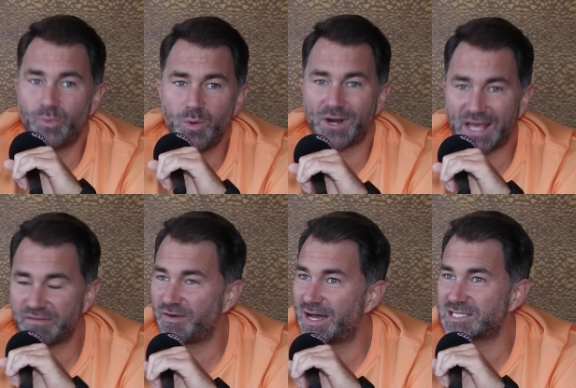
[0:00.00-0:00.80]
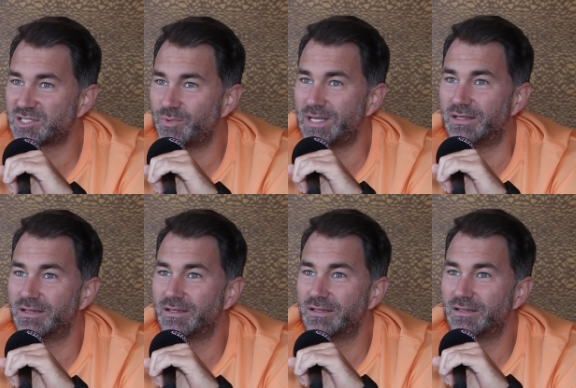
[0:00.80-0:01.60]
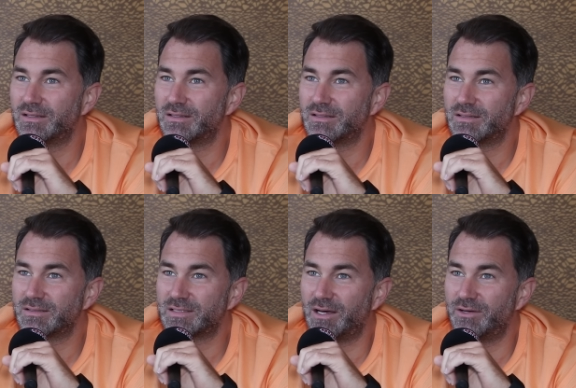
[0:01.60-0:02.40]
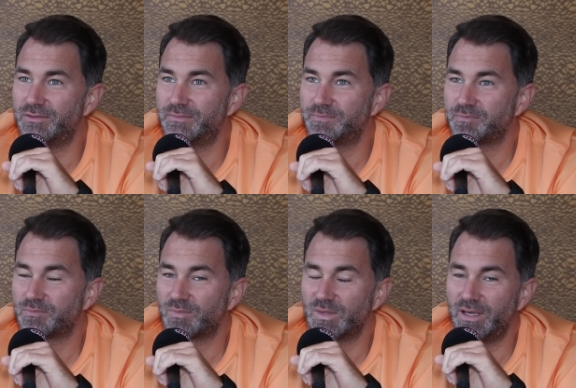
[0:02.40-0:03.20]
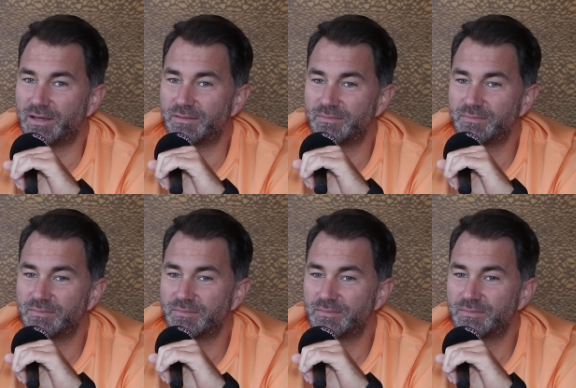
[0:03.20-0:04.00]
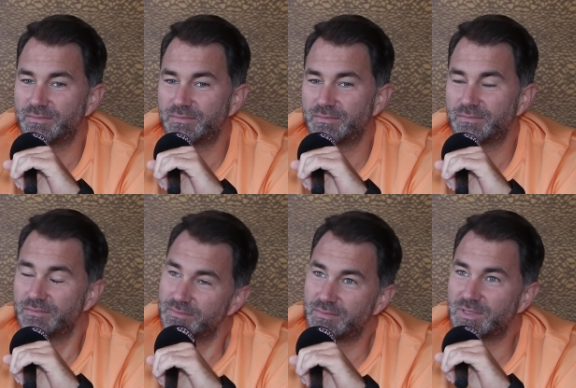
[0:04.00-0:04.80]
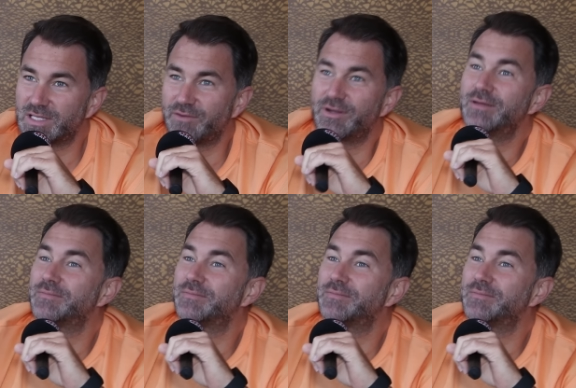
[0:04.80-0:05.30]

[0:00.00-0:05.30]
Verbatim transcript: We want our fighters to win. So, yeah. What's that, really.